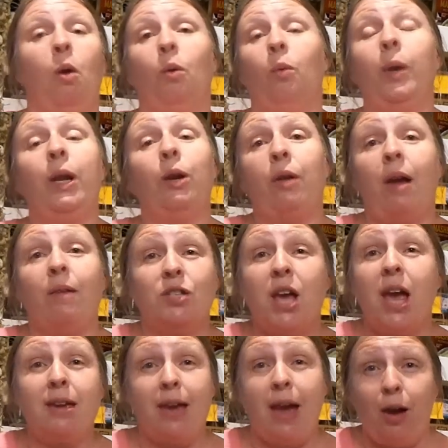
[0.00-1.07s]
we don't have
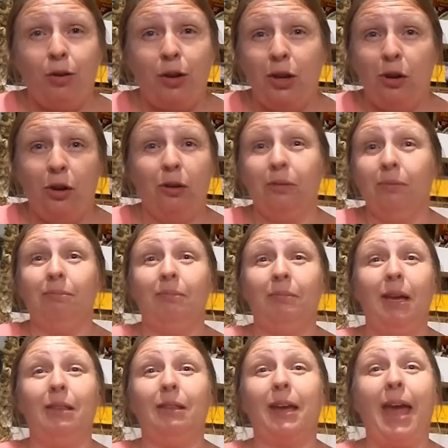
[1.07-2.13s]
takeout here
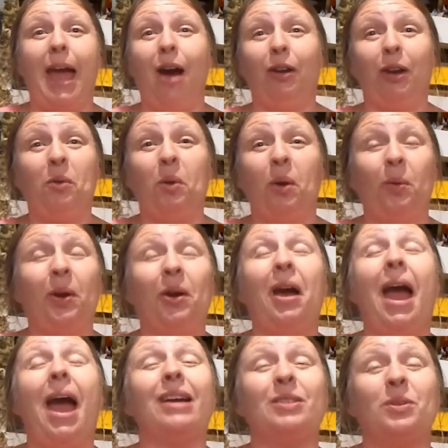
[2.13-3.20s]
in the county where we're
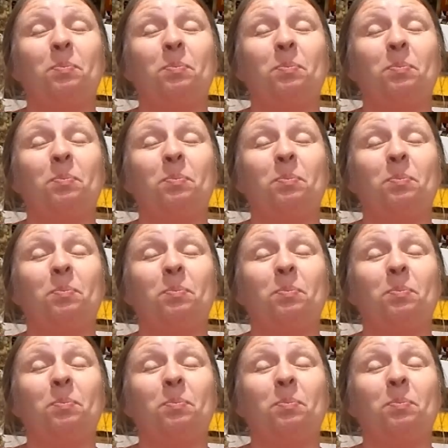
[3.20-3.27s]
at,